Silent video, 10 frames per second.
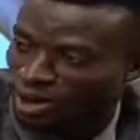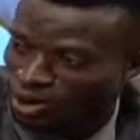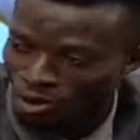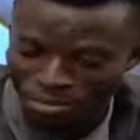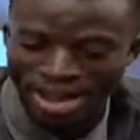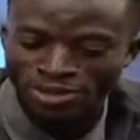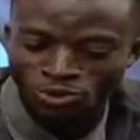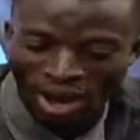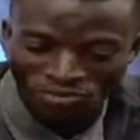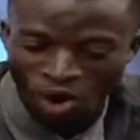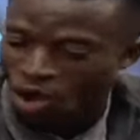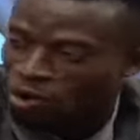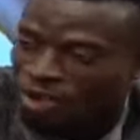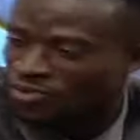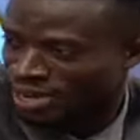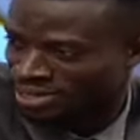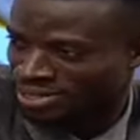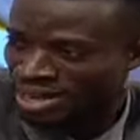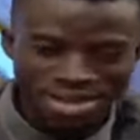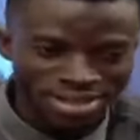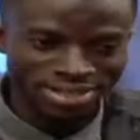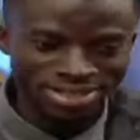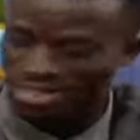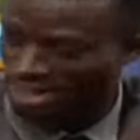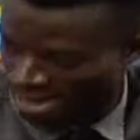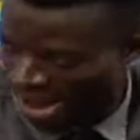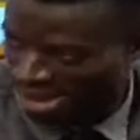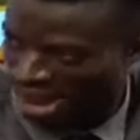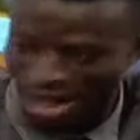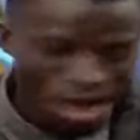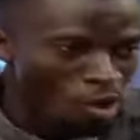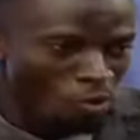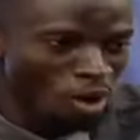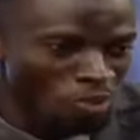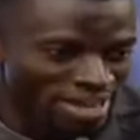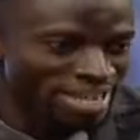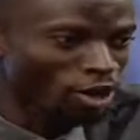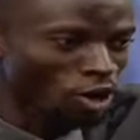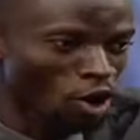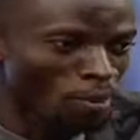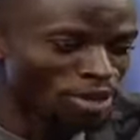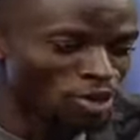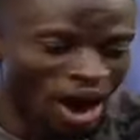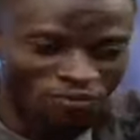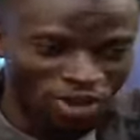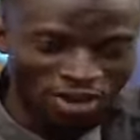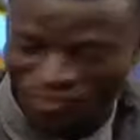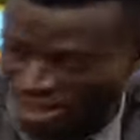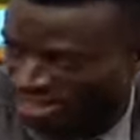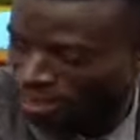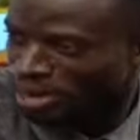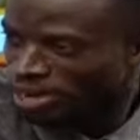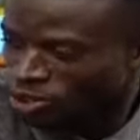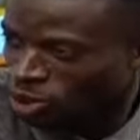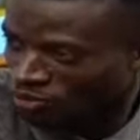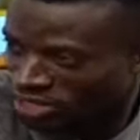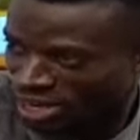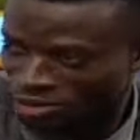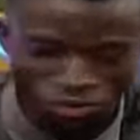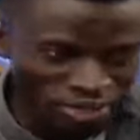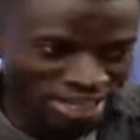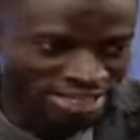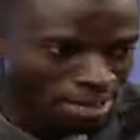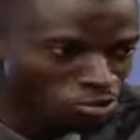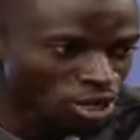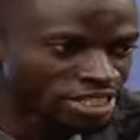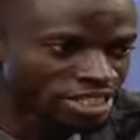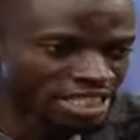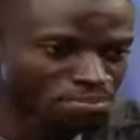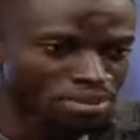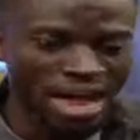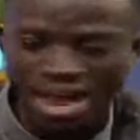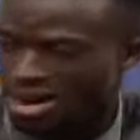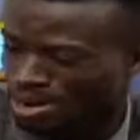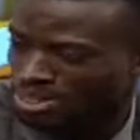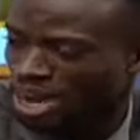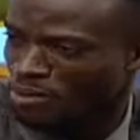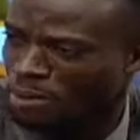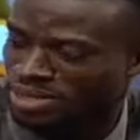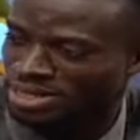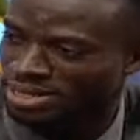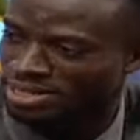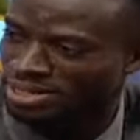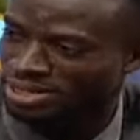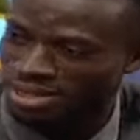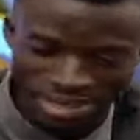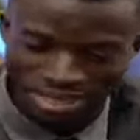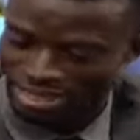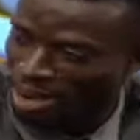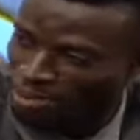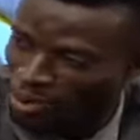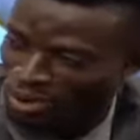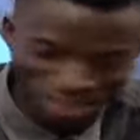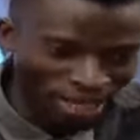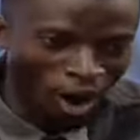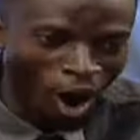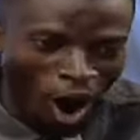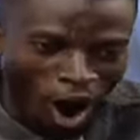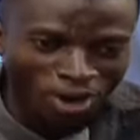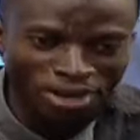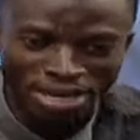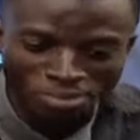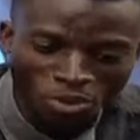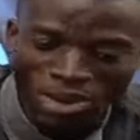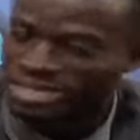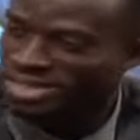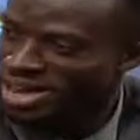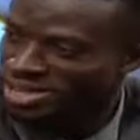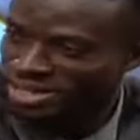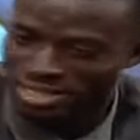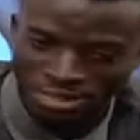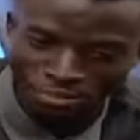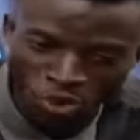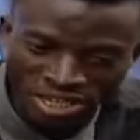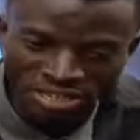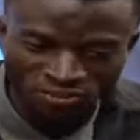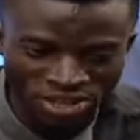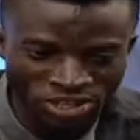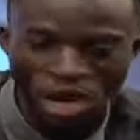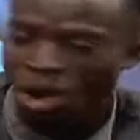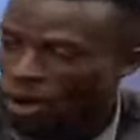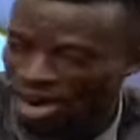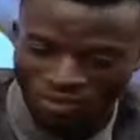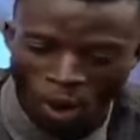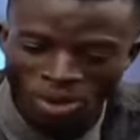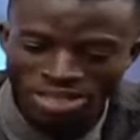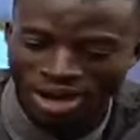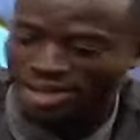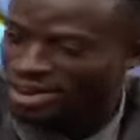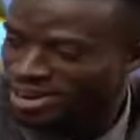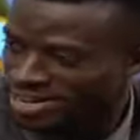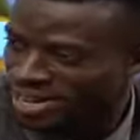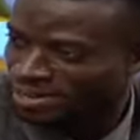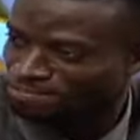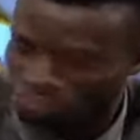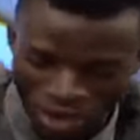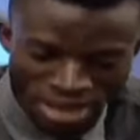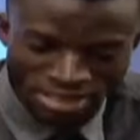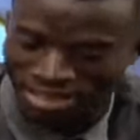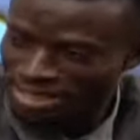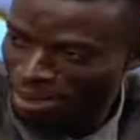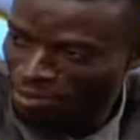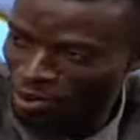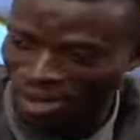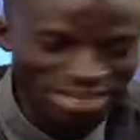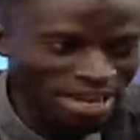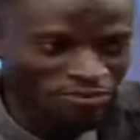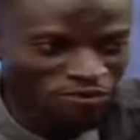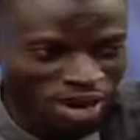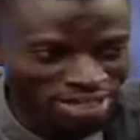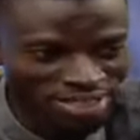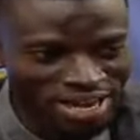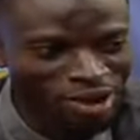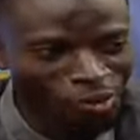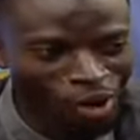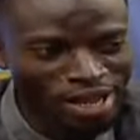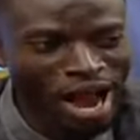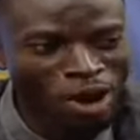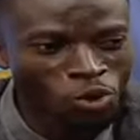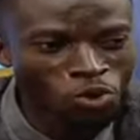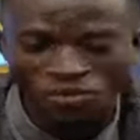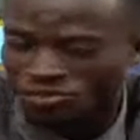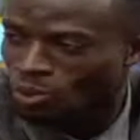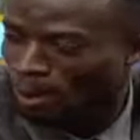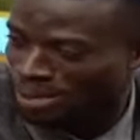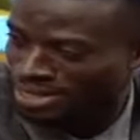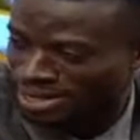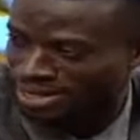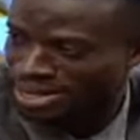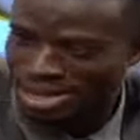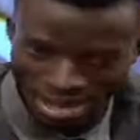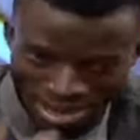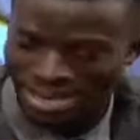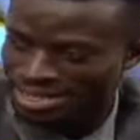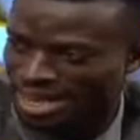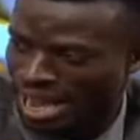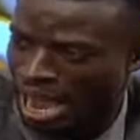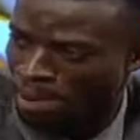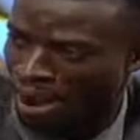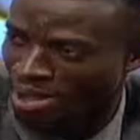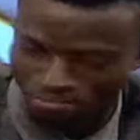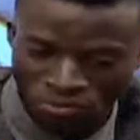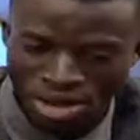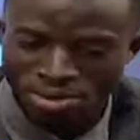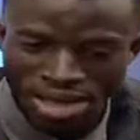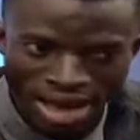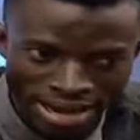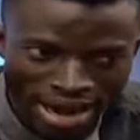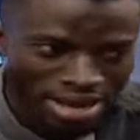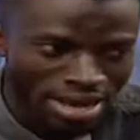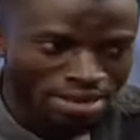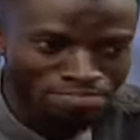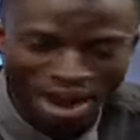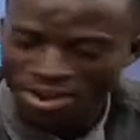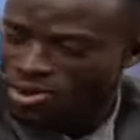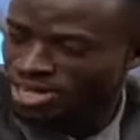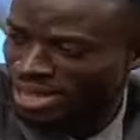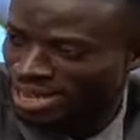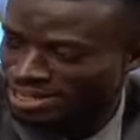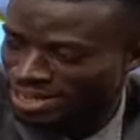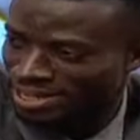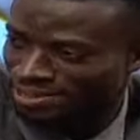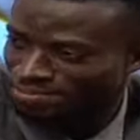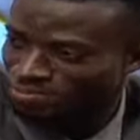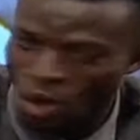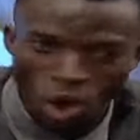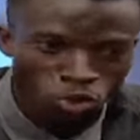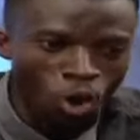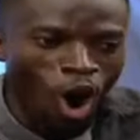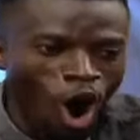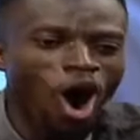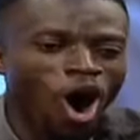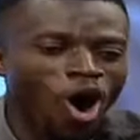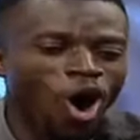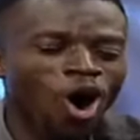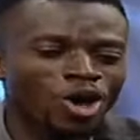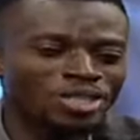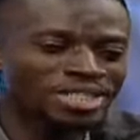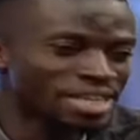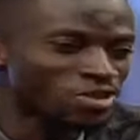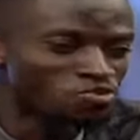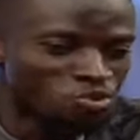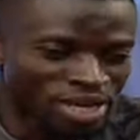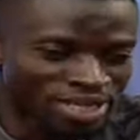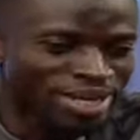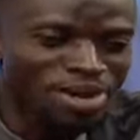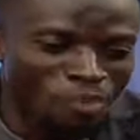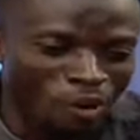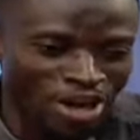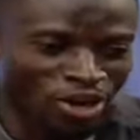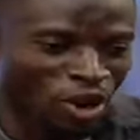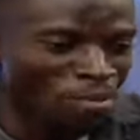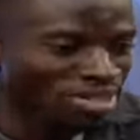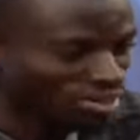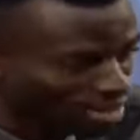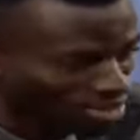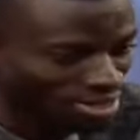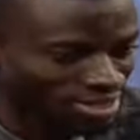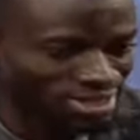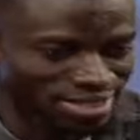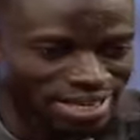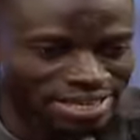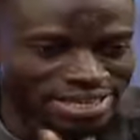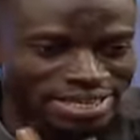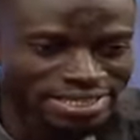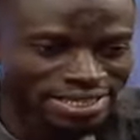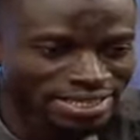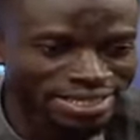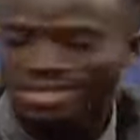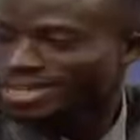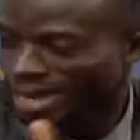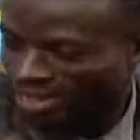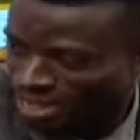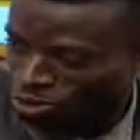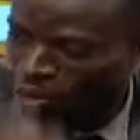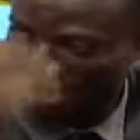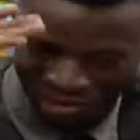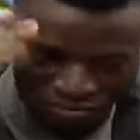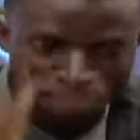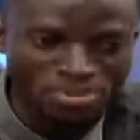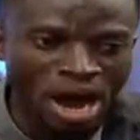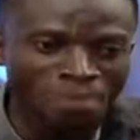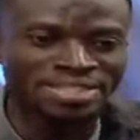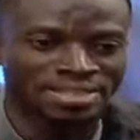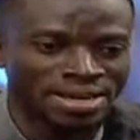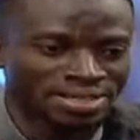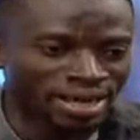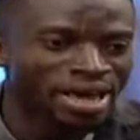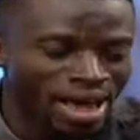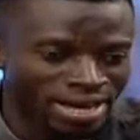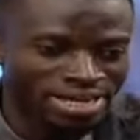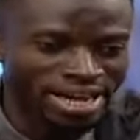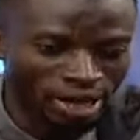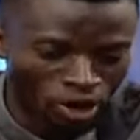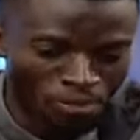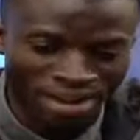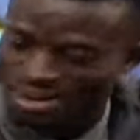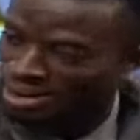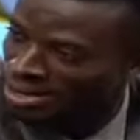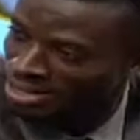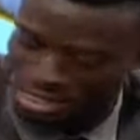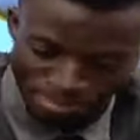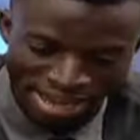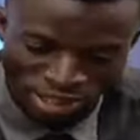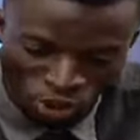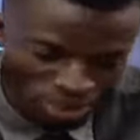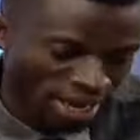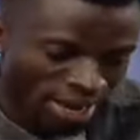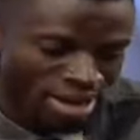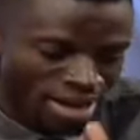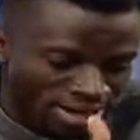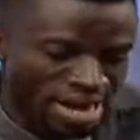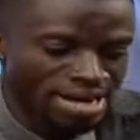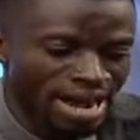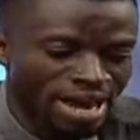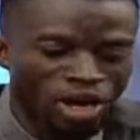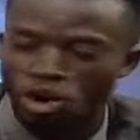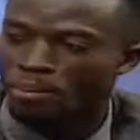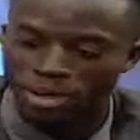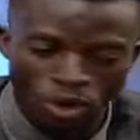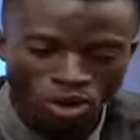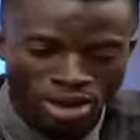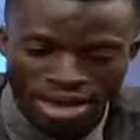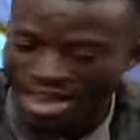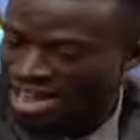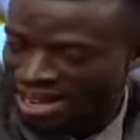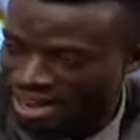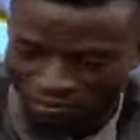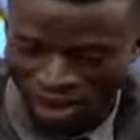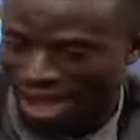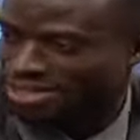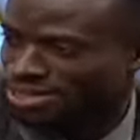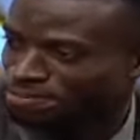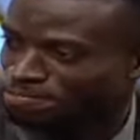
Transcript: economy, a thrive on confidence. This is a guy while running the economy, and for the first time in the history of this country, your debt to your GDP eclipses 100%. All credible rating agencies, Moody's, Fitch, whatever, we not downgrade yet. Cecilia Menoka said, inflation, Ekoya could do 51%. And I yes, Eba. And bank rate, ASN. So all the reasonable economic statistics, indices, indicators, whatever, be about to say, and economic analysis, be at your say, Ghana economy, no, Eda flat.